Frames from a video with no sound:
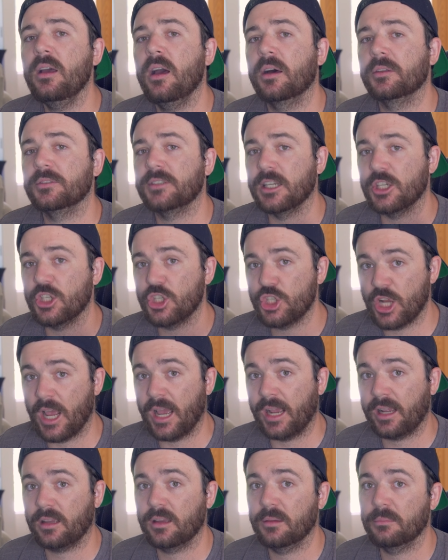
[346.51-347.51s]
I'd say
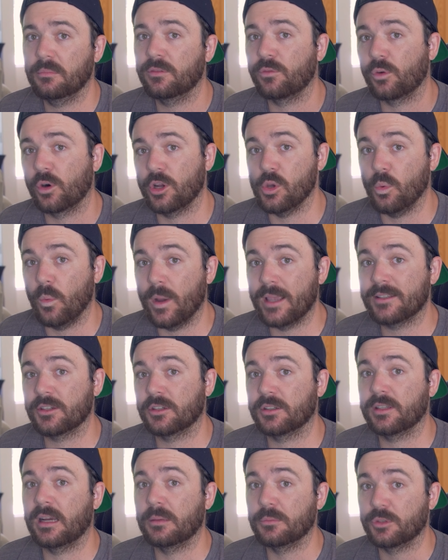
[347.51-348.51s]
check before you waste
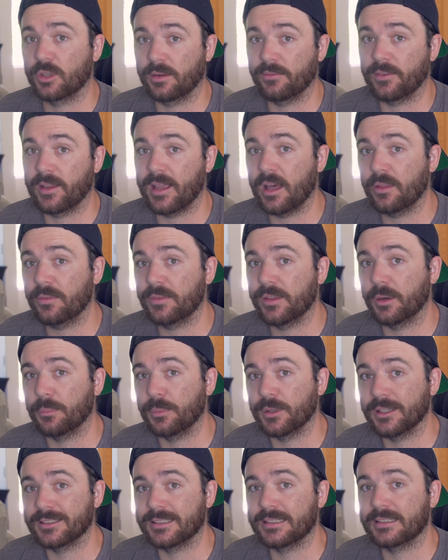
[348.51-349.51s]
your time driving out there,
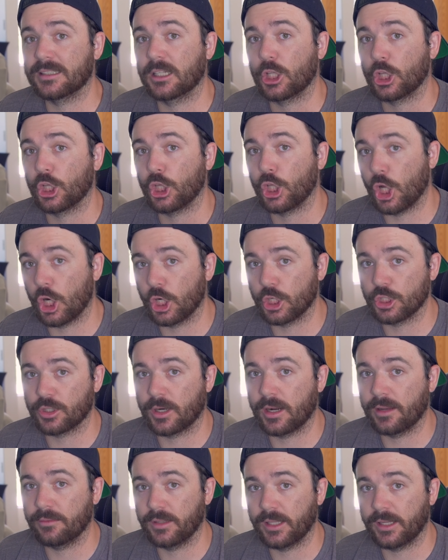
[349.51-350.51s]
because it's a long
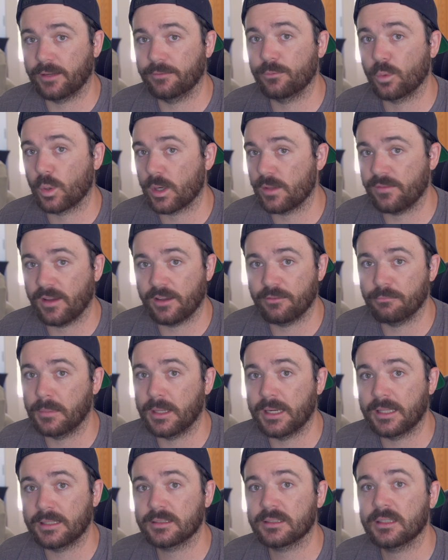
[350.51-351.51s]
drive, like forty-five
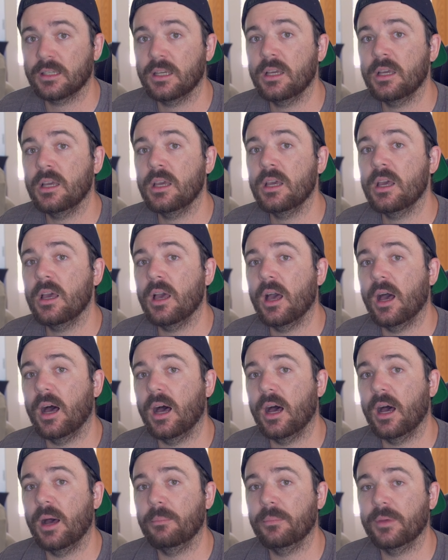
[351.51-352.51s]
minutes.
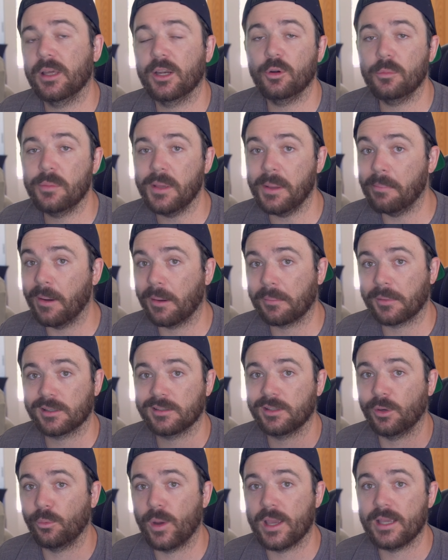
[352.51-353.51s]
Um, and it would be a bummer
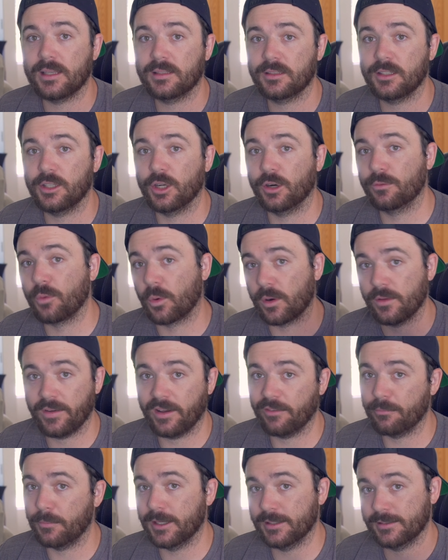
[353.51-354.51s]
to waste, you know,
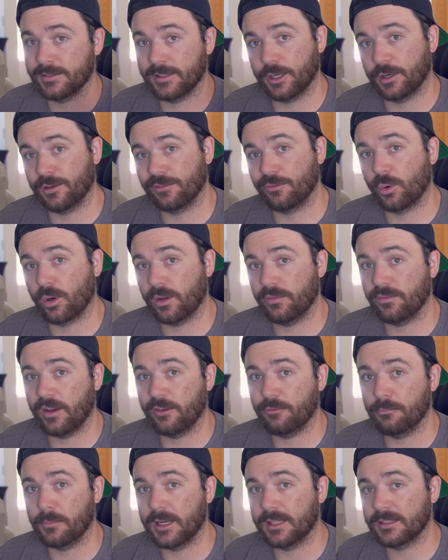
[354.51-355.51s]
forty-five minutes there,
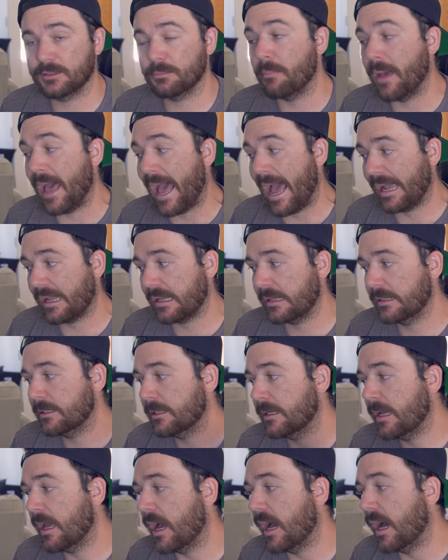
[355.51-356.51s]
forty-five minutes back.
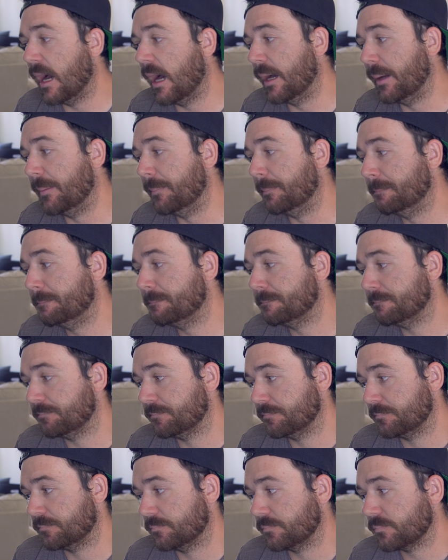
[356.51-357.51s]
Um,
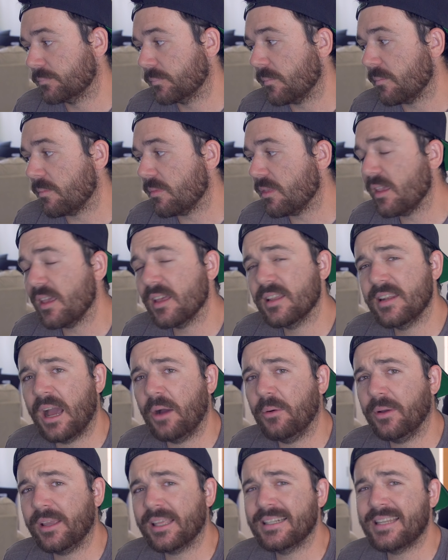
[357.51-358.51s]

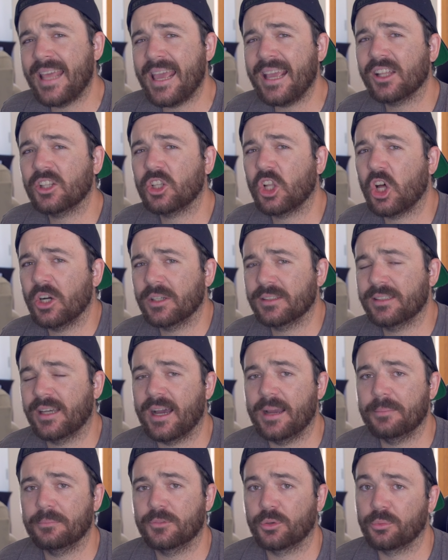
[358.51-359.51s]
now it can take a long
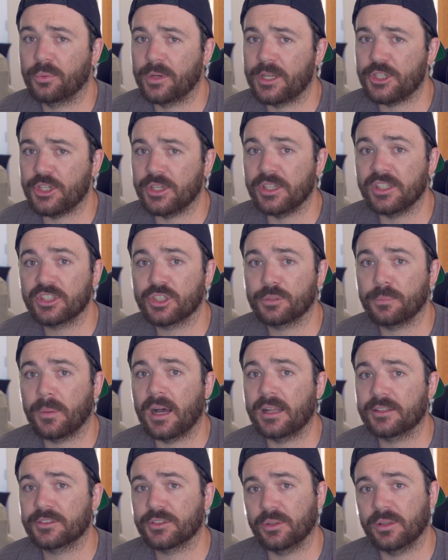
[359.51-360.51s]
time to reach each
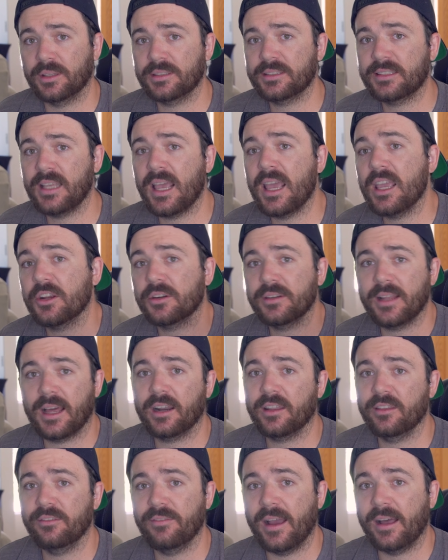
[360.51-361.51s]
spot. So let's say you're
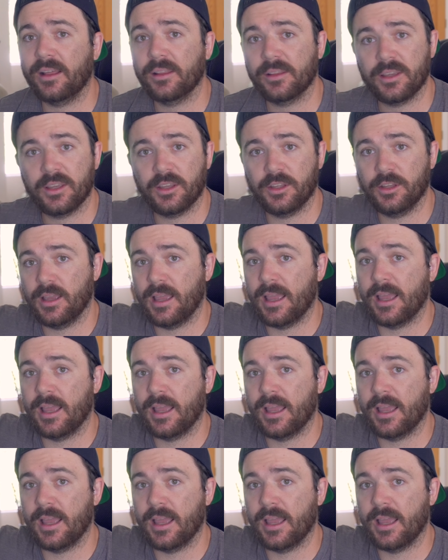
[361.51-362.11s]
down in the valley